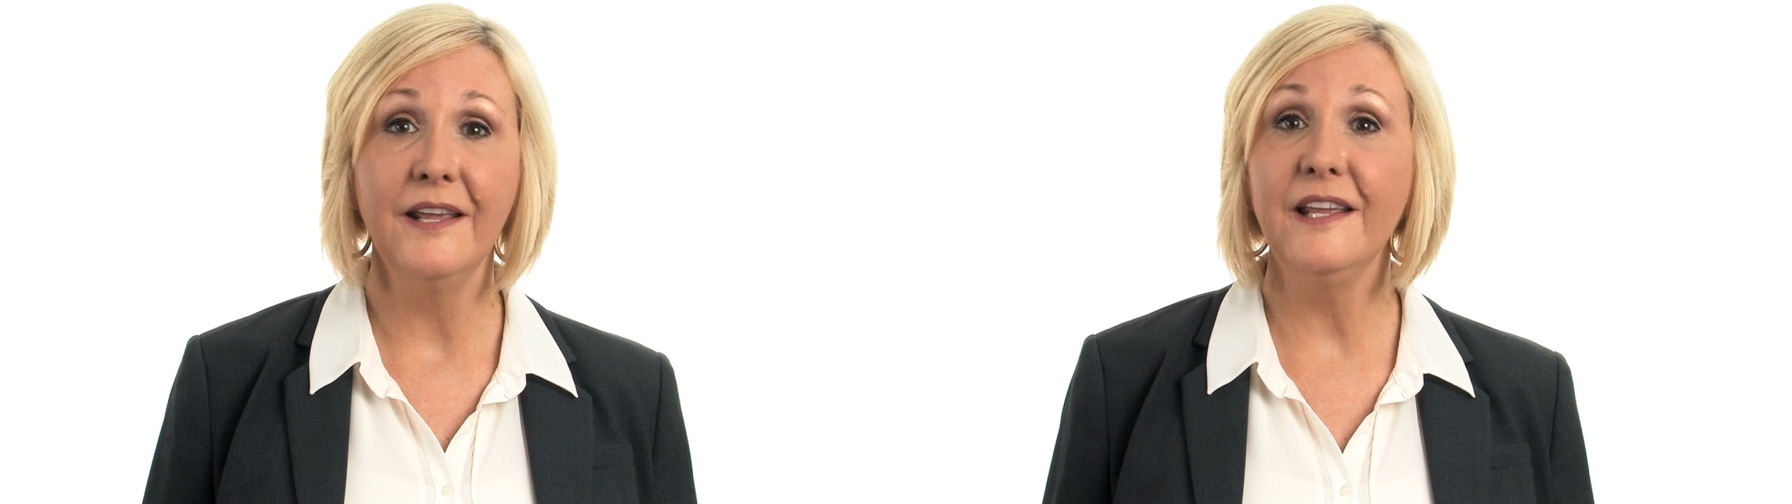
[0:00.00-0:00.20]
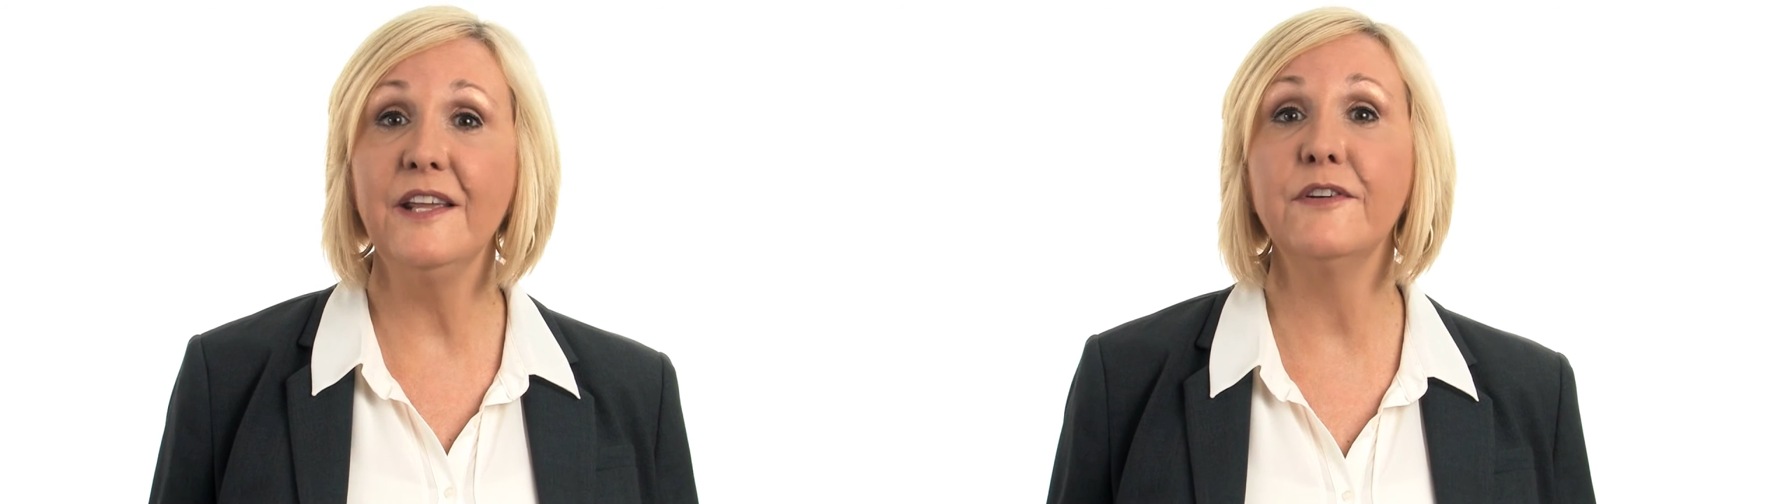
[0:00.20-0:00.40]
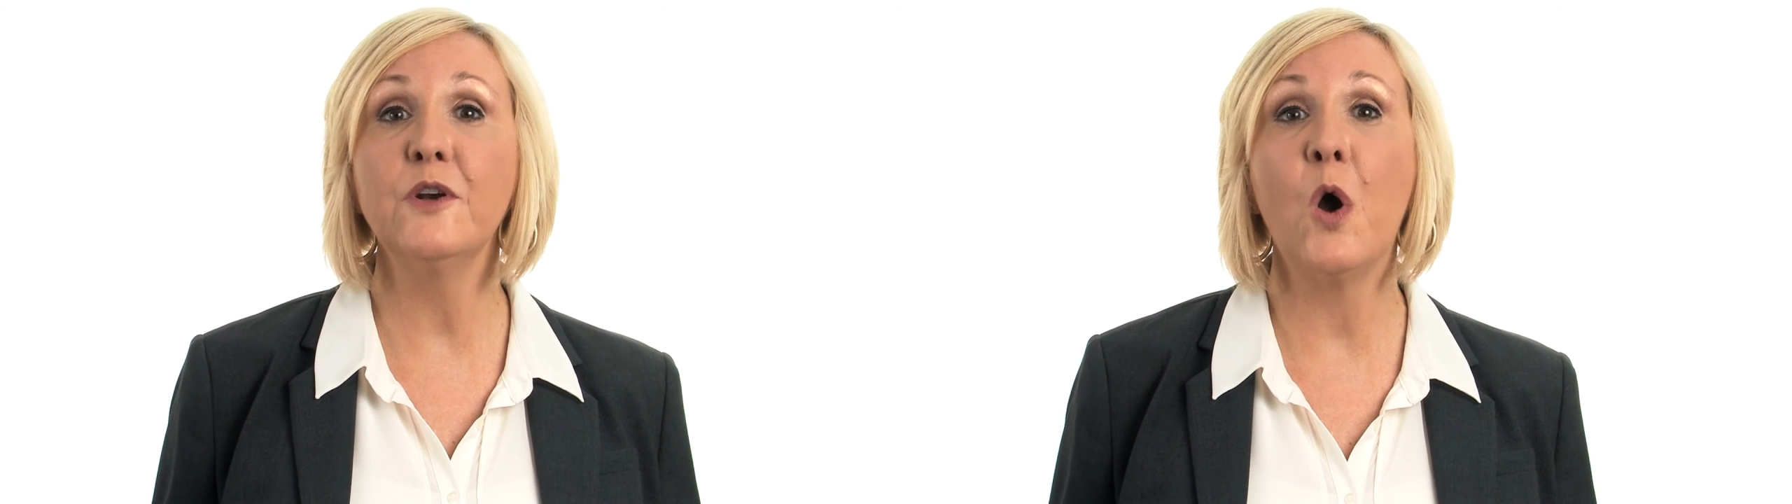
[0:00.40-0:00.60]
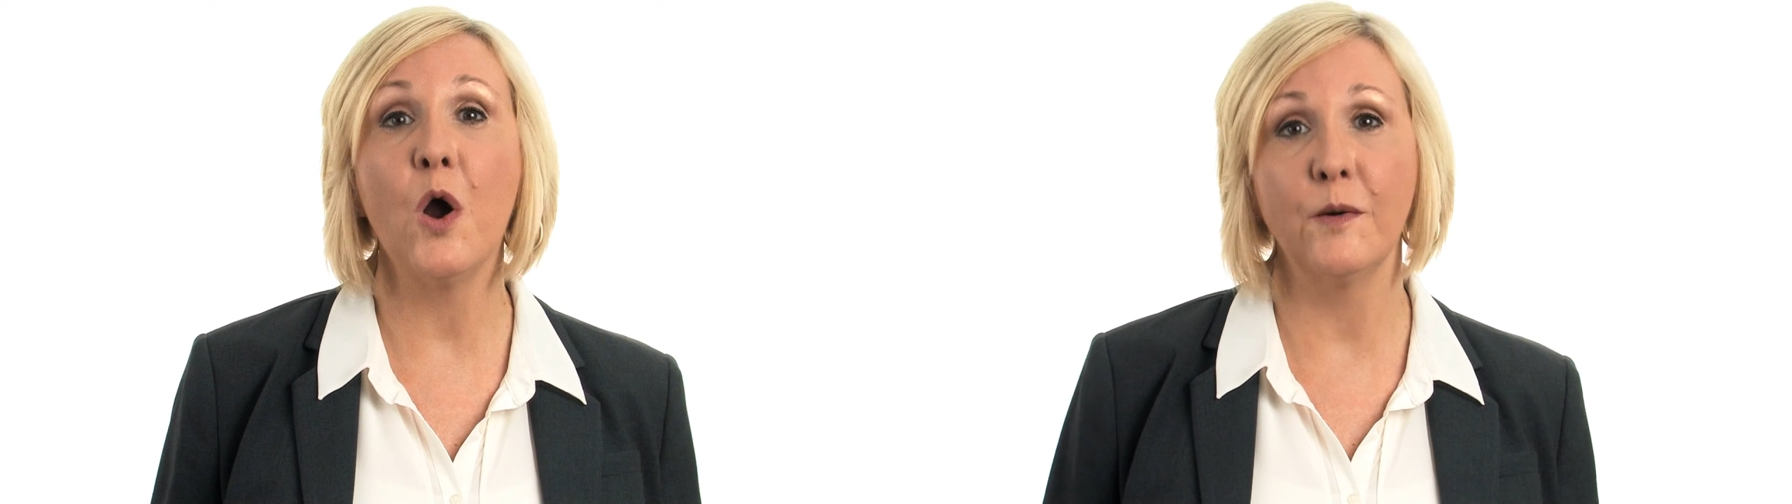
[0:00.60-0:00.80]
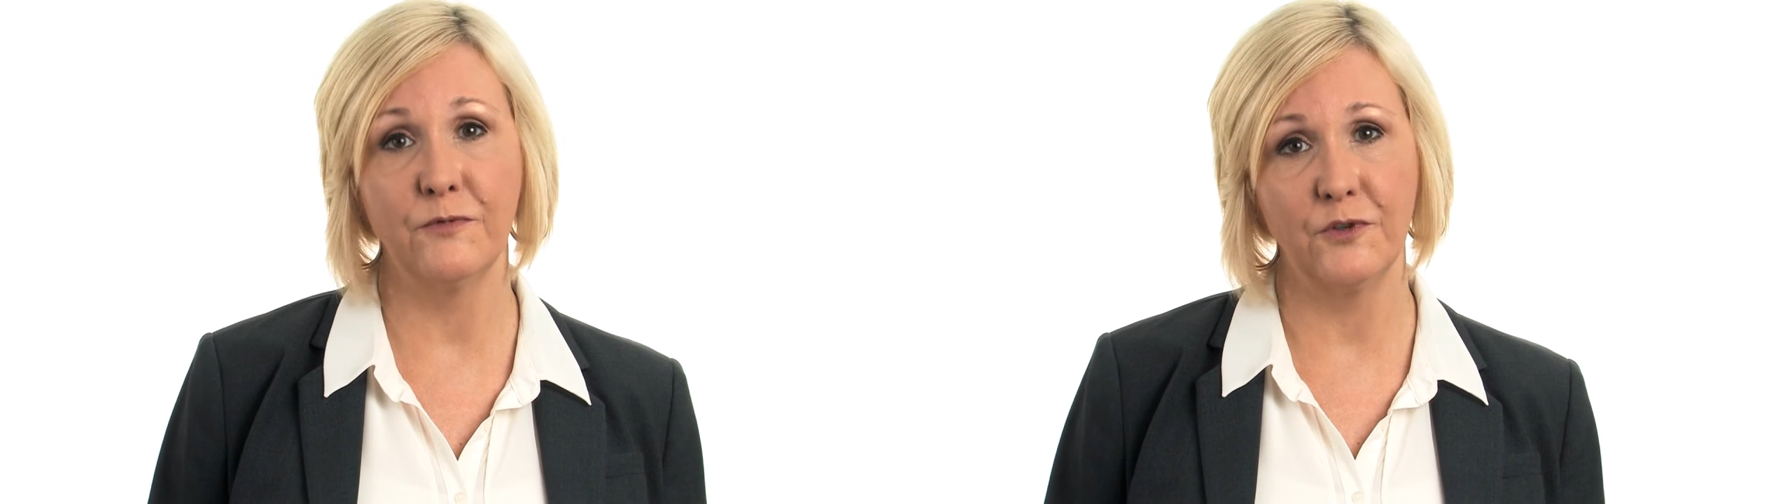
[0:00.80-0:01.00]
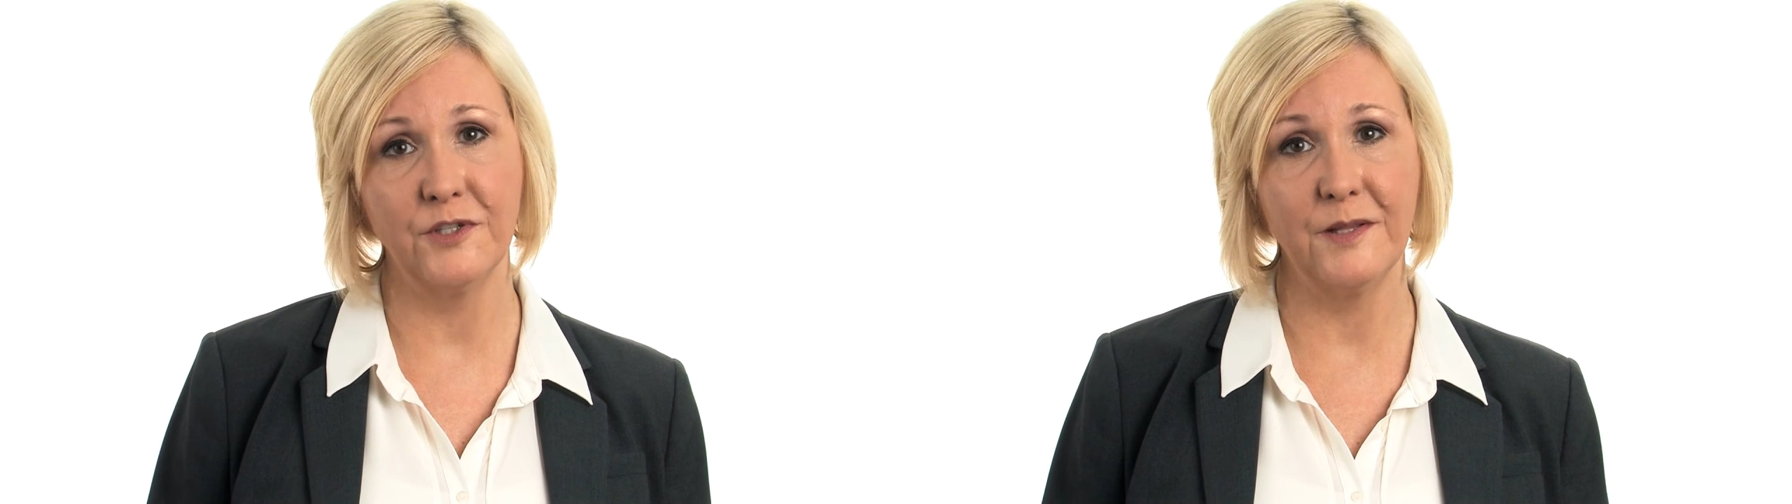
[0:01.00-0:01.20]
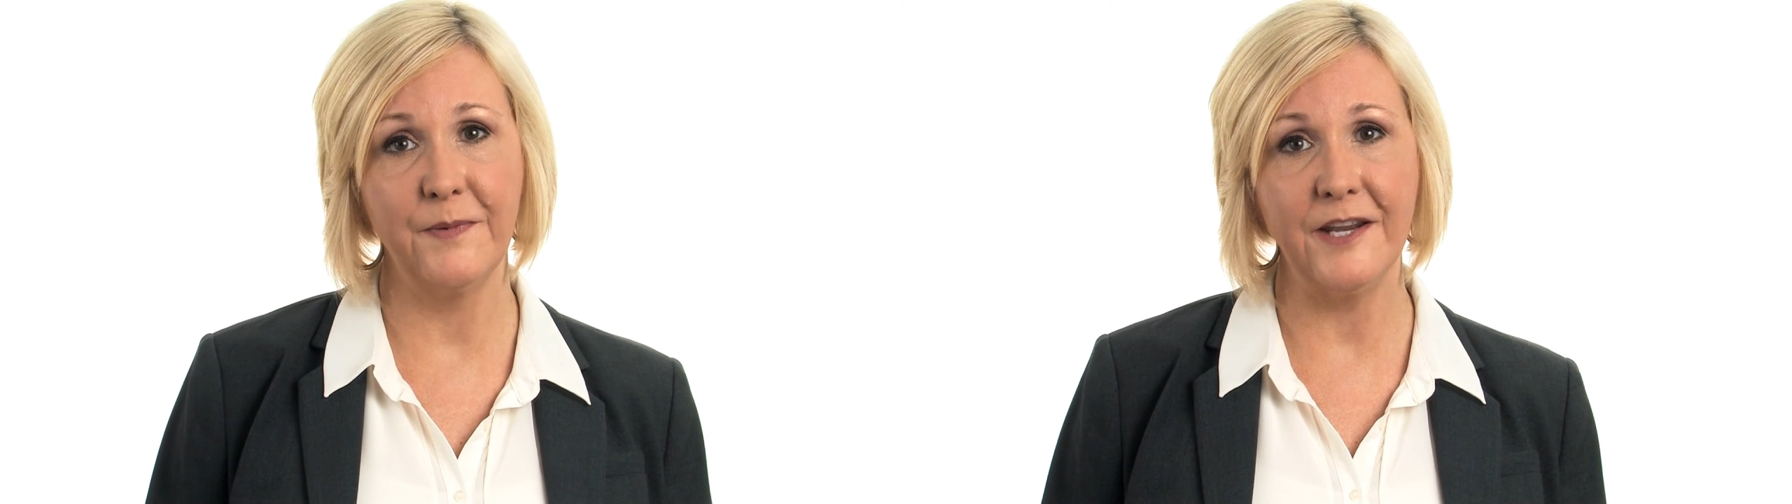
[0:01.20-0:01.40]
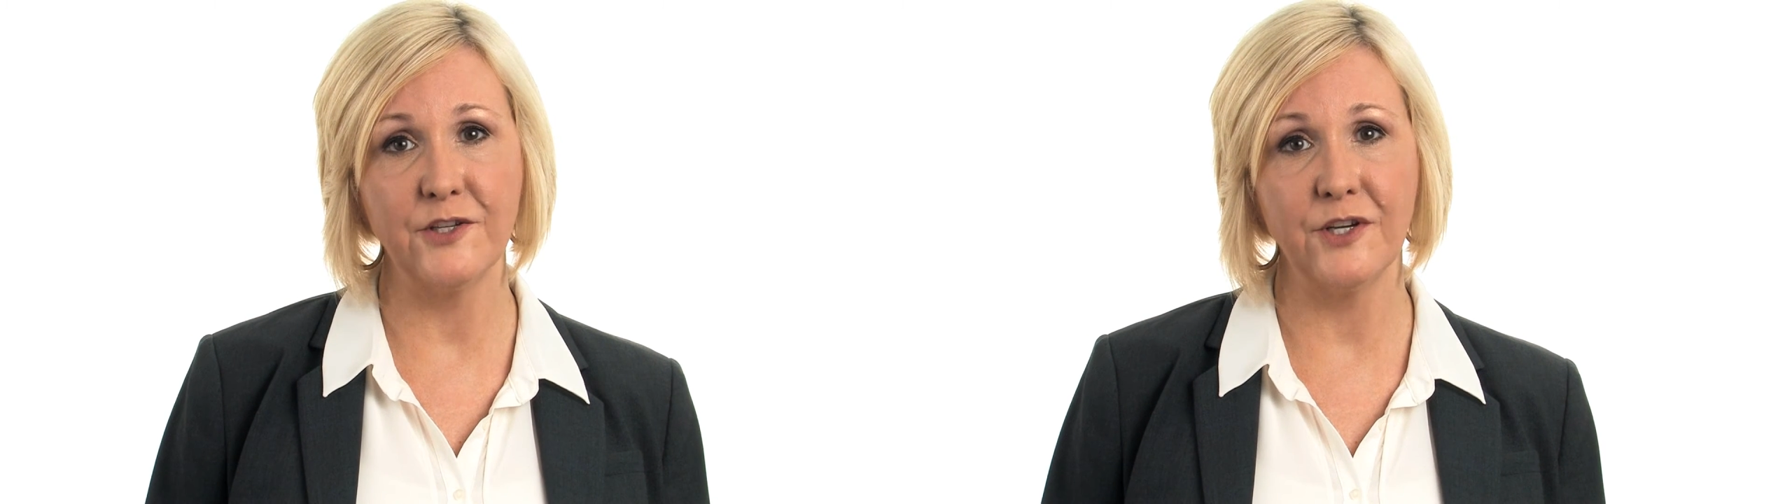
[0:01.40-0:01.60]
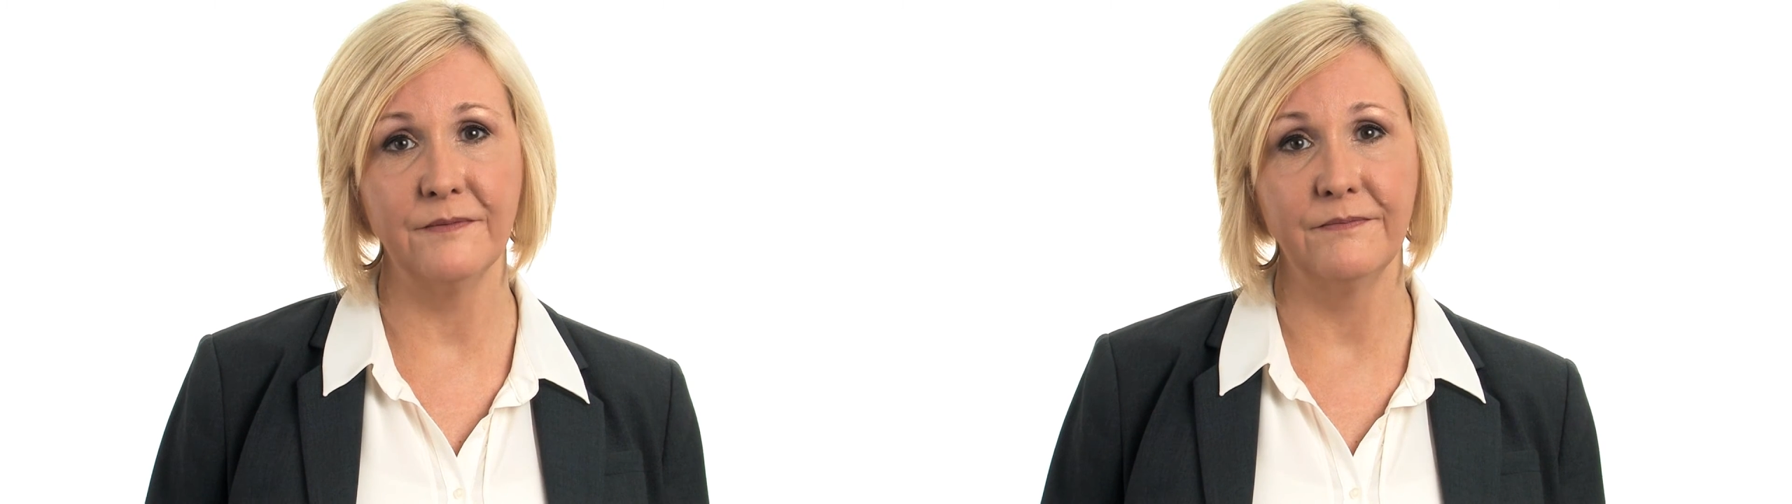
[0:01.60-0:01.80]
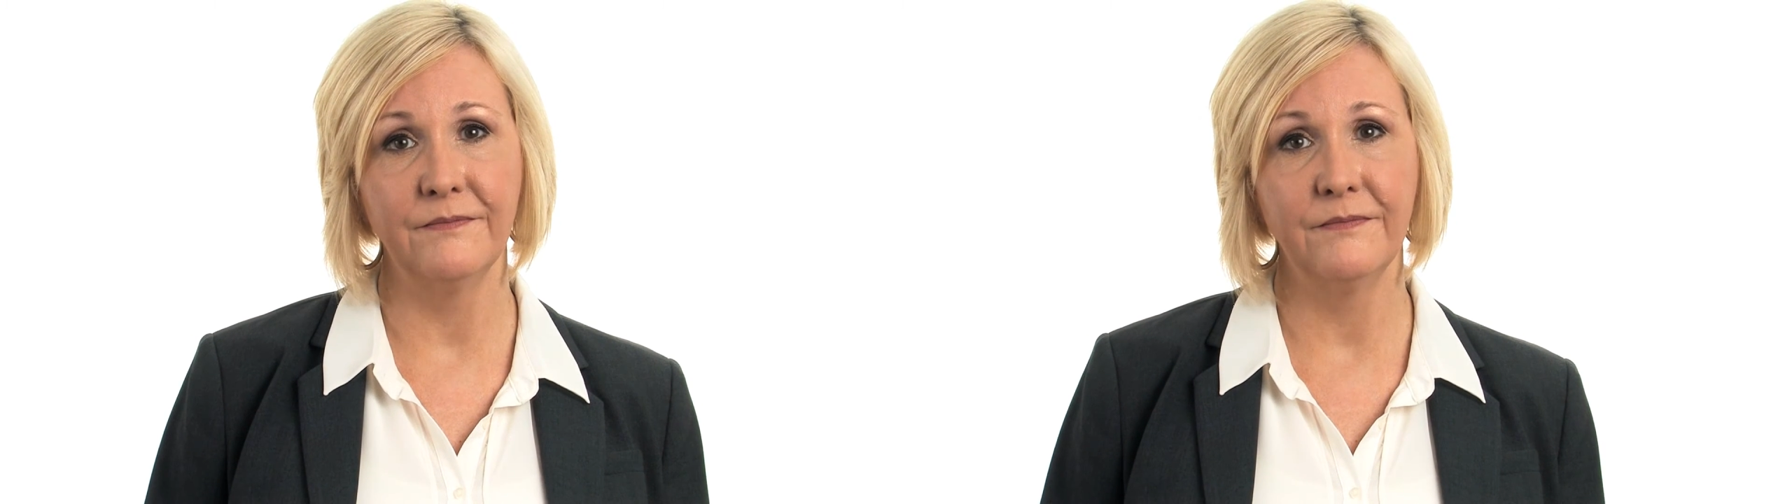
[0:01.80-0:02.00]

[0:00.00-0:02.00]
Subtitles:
even harmful to the patient.